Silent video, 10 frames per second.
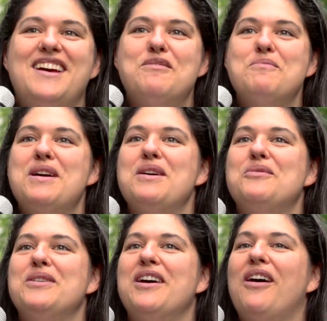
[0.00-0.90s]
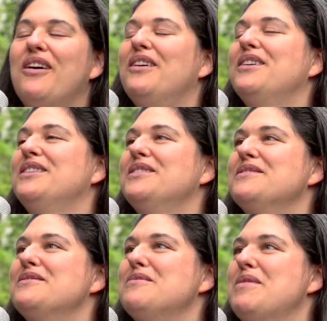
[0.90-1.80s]
May we all
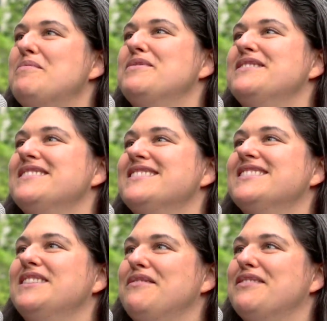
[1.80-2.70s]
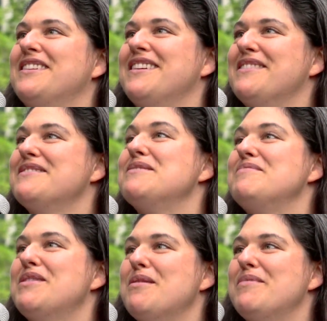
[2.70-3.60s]
remember to love one another and
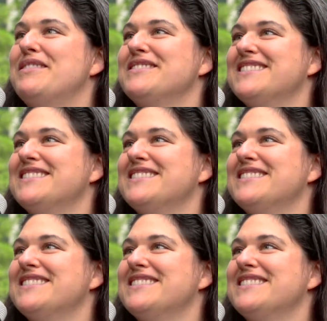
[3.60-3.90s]
be our better